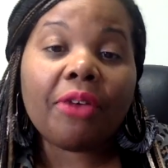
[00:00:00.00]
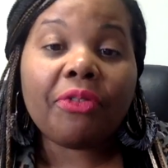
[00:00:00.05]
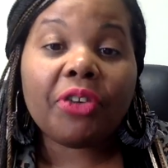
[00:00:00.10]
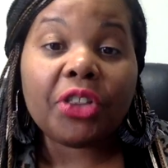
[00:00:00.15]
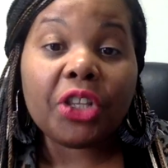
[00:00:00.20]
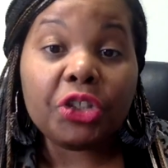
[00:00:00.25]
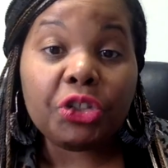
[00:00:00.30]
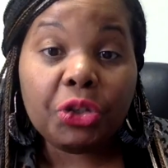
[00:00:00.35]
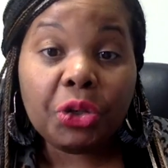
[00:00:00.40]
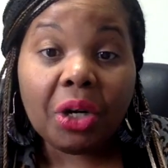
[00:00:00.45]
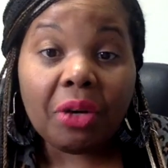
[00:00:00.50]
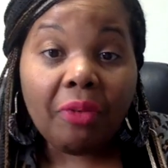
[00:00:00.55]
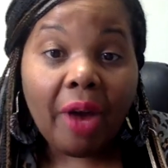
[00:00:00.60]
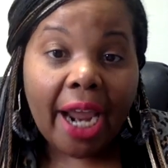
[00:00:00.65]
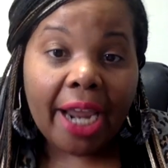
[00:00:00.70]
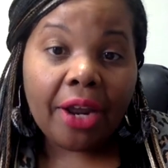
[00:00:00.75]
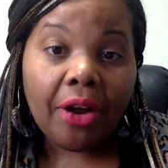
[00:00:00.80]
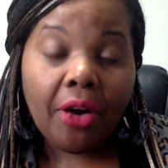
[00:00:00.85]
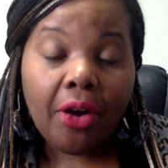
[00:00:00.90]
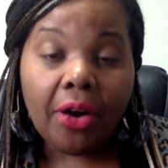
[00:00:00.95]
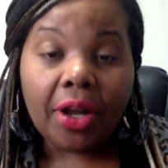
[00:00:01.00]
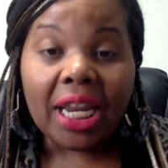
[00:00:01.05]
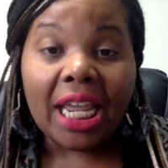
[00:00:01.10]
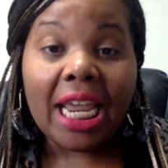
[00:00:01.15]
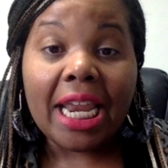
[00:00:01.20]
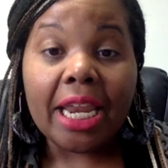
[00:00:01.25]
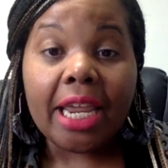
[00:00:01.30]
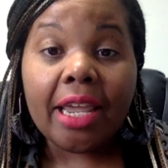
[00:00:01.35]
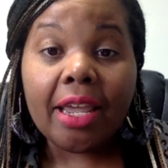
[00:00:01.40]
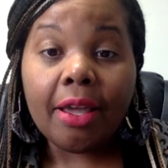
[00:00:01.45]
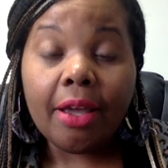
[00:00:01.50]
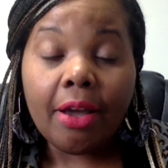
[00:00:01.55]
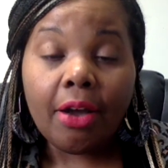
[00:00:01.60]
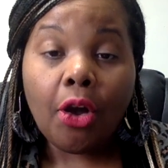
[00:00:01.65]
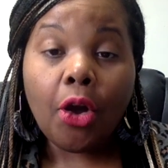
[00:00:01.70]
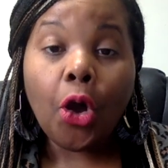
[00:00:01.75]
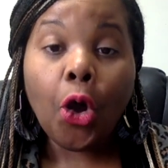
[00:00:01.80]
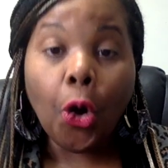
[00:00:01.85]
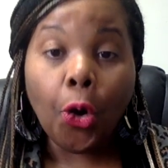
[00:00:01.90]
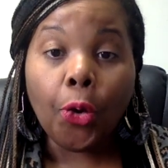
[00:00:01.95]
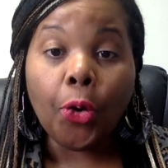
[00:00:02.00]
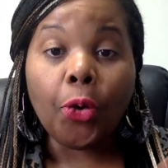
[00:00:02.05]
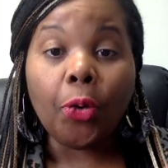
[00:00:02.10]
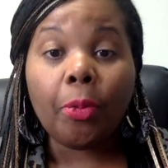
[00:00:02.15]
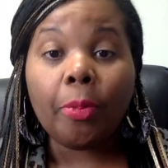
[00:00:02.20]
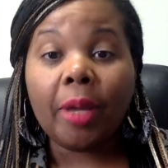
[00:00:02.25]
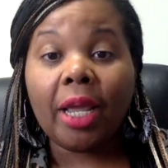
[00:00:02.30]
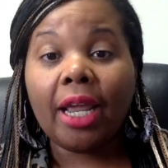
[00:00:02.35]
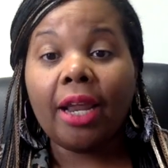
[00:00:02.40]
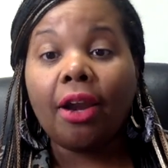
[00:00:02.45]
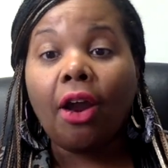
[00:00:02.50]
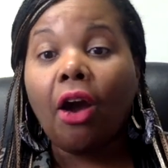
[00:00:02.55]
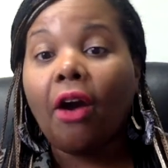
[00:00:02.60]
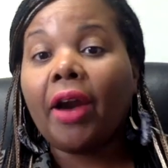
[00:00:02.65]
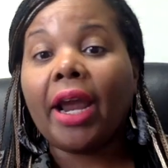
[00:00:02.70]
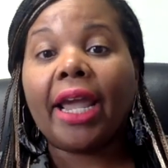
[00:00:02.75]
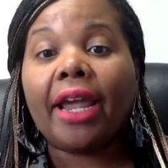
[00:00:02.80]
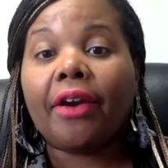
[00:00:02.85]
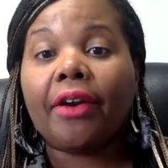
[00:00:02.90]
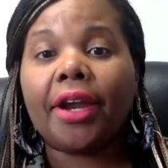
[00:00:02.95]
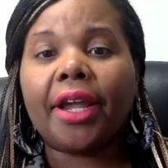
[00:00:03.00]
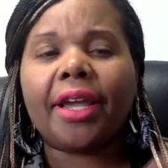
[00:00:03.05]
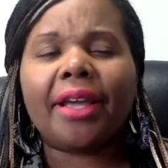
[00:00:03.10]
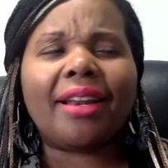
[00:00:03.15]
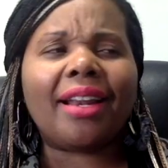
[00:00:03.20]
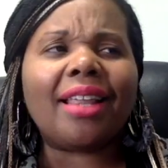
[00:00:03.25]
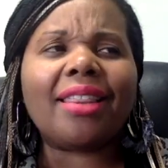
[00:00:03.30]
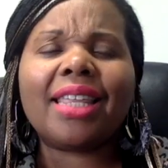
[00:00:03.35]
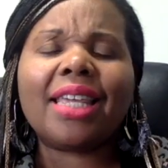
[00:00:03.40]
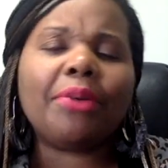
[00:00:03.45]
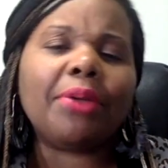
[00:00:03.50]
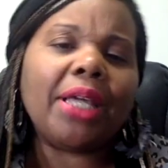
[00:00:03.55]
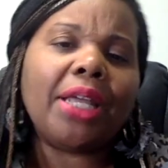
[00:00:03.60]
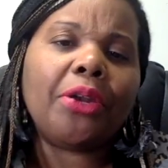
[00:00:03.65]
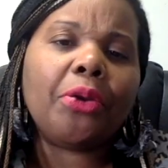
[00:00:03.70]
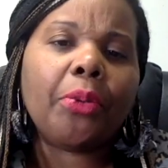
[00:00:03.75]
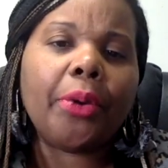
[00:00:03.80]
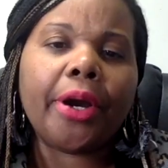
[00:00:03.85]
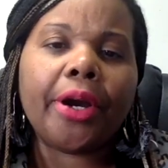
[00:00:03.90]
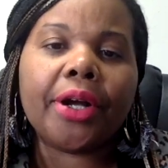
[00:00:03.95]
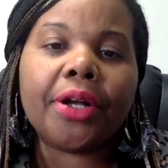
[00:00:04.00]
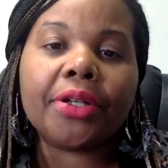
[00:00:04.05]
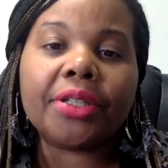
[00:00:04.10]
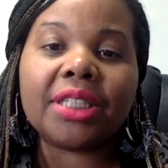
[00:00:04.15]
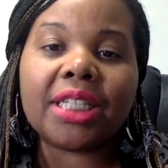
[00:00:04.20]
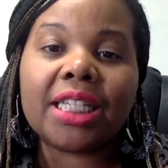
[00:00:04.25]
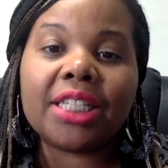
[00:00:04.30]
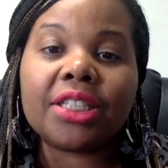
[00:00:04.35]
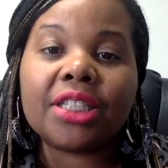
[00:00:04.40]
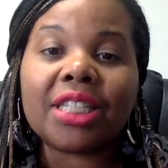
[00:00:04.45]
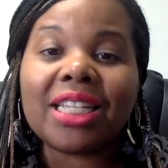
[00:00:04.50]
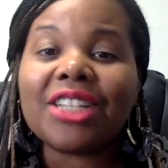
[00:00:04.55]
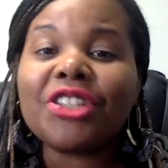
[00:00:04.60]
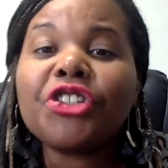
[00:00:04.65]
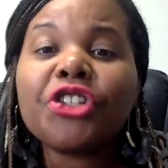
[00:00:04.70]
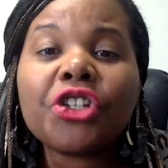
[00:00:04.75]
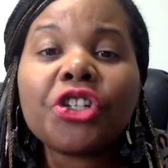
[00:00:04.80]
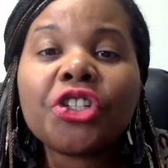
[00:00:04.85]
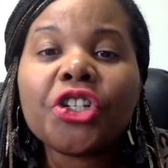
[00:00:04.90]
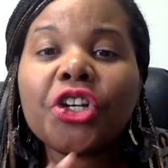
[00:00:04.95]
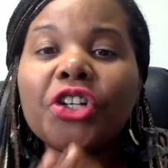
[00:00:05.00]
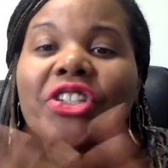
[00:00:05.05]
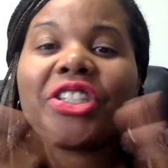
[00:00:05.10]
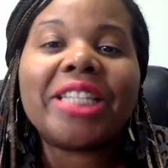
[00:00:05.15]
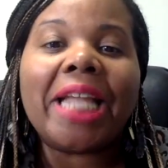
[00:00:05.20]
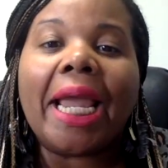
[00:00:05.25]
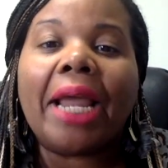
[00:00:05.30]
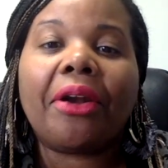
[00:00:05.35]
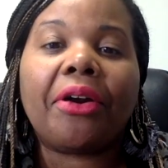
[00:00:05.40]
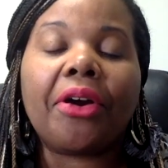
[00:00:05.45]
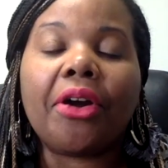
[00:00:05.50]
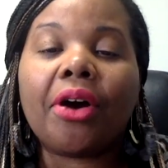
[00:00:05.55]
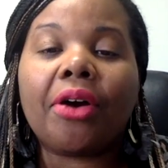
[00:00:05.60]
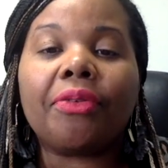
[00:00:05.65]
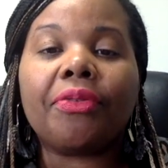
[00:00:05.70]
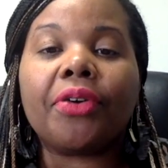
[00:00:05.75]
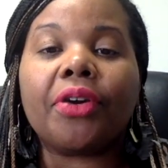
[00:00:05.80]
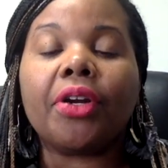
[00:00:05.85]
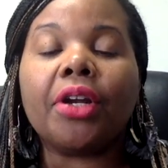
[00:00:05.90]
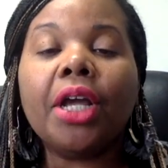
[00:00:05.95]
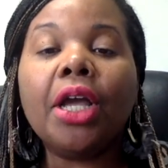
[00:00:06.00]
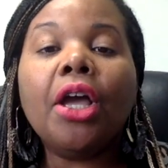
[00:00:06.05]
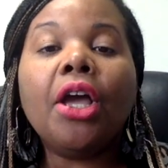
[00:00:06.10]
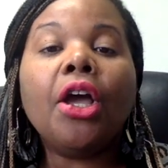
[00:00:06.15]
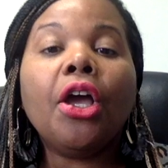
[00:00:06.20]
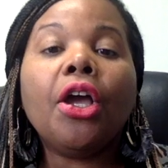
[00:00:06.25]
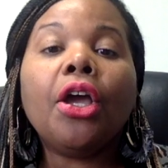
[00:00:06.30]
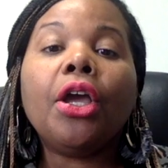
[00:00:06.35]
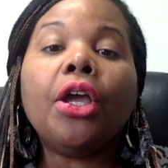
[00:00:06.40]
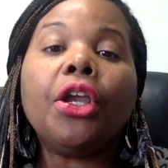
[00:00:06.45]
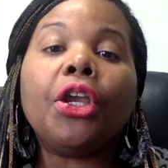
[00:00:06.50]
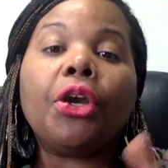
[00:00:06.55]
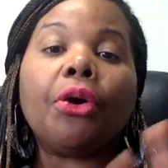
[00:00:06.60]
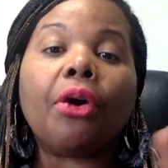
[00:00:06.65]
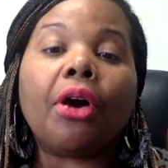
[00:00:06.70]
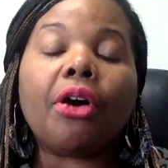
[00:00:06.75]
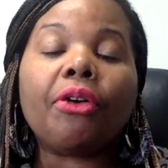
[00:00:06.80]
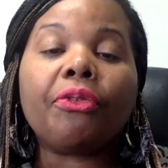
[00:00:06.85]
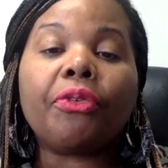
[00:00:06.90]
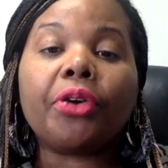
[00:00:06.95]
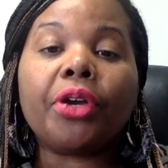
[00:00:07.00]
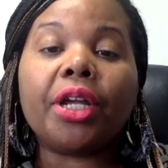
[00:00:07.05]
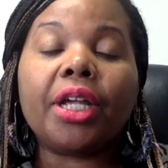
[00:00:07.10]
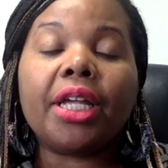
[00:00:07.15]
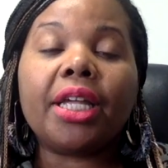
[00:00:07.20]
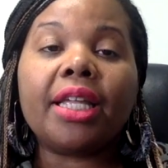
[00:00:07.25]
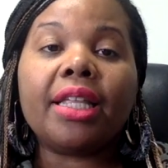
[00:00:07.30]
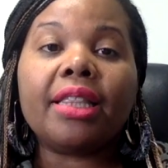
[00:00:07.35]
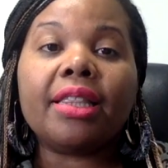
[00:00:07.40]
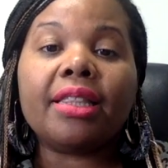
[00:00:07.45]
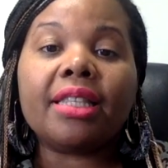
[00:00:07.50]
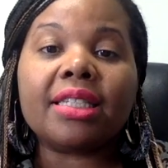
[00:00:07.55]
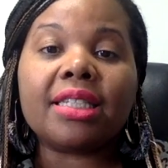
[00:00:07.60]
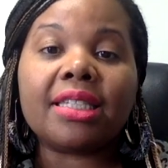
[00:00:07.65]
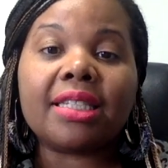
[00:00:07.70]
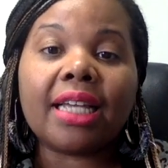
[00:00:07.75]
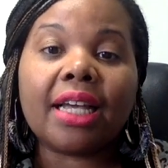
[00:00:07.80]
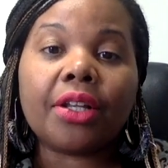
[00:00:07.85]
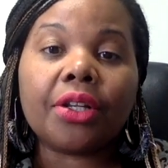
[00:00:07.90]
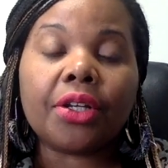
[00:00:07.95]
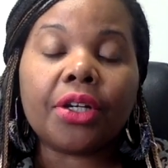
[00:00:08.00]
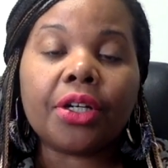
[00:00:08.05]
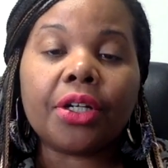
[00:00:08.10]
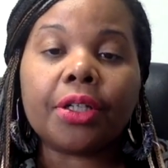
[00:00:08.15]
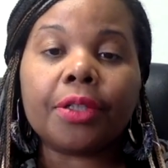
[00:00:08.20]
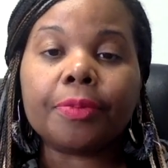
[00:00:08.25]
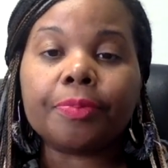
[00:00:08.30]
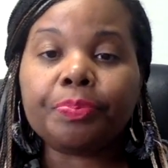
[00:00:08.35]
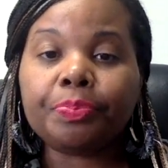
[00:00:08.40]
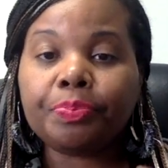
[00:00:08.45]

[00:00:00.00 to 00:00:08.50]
That you can write on any home in our area, and I think anywhere else, it's just your standard offer. You're offering the seller,